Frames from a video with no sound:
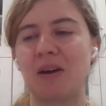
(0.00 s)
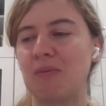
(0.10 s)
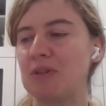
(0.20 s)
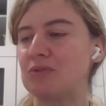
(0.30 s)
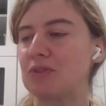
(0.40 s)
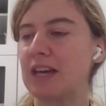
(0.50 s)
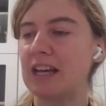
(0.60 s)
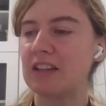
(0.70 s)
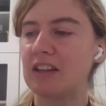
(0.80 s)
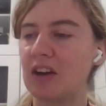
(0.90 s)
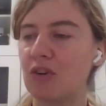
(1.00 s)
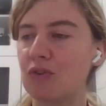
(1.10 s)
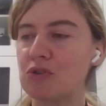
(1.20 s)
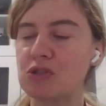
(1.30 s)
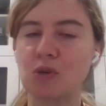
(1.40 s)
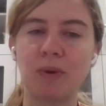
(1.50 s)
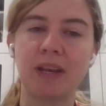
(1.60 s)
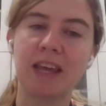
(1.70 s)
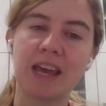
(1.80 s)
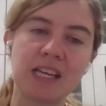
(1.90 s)
we do that. Or also we
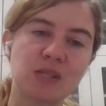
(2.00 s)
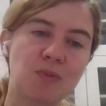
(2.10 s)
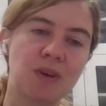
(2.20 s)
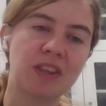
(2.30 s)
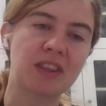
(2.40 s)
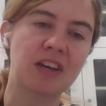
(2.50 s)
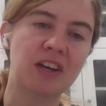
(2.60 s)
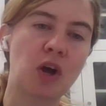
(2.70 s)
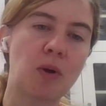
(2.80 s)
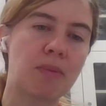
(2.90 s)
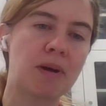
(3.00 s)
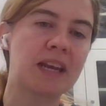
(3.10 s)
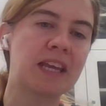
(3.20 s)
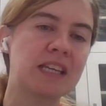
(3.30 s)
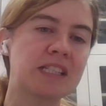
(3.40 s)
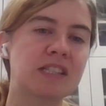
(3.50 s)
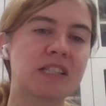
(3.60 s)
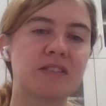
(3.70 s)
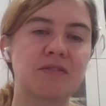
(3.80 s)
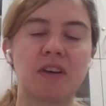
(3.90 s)
liaise with companies,
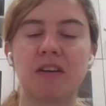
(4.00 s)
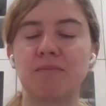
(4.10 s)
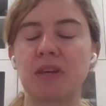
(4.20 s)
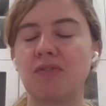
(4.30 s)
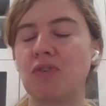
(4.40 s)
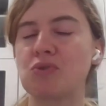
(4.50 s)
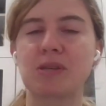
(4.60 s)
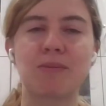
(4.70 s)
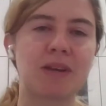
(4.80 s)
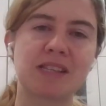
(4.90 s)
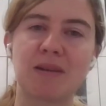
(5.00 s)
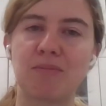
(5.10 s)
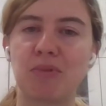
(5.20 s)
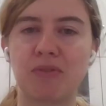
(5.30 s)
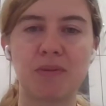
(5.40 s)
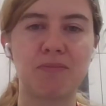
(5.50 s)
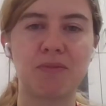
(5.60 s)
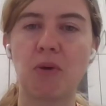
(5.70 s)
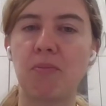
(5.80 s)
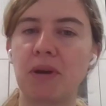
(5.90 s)
giving you some example of the
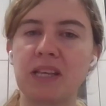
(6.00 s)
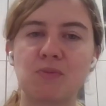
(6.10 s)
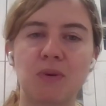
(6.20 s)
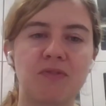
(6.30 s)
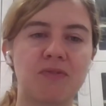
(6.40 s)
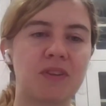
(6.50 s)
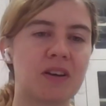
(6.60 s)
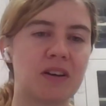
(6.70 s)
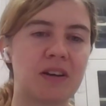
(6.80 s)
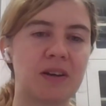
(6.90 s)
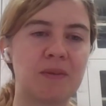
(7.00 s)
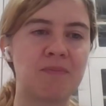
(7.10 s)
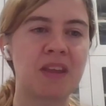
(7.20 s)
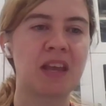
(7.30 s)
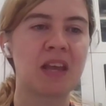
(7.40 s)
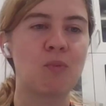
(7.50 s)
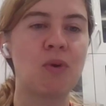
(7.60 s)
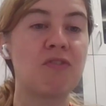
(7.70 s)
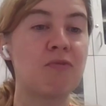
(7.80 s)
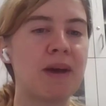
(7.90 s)
companies
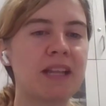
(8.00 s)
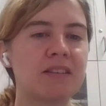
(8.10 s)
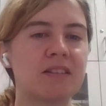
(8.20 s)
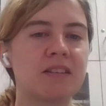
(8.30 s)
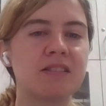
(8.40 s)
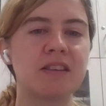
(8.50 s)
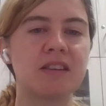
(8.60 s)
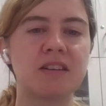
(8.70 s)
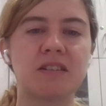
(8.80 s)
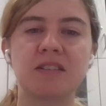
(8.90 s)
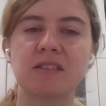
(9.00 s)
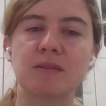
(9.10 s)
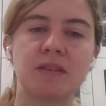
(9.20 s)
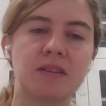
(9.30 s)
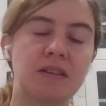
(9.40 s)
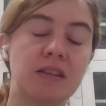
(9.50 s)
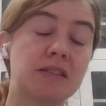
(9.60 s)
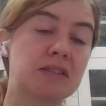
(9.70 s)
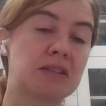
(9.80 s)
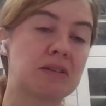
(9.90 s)
we've met this year.
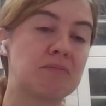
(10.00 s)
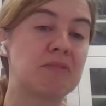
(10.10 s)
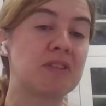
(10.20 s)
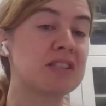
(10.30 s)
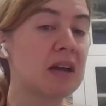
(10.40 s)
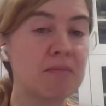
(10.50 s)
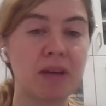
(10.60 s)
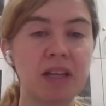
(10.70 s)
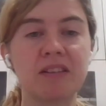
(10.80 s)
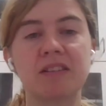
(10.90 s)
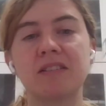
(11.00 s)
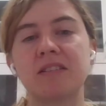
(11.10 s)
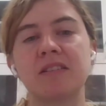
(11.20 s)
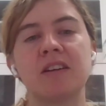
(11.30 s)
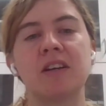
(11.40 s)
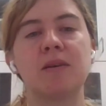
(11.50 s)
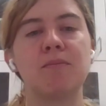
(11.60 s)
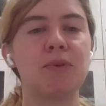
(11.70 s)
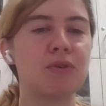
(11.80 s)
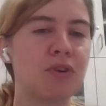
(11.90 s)
It's Design Builder,
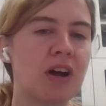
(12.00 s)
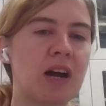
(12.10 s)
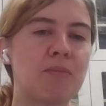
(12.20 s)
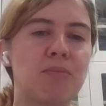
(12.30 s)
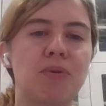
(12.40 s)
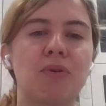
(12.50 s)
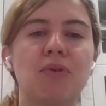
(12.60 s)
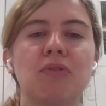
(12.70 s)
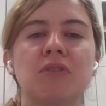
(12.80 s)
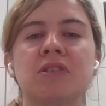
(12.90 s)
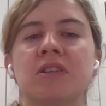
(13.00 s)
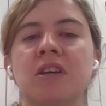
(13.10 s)
Bureau Happold,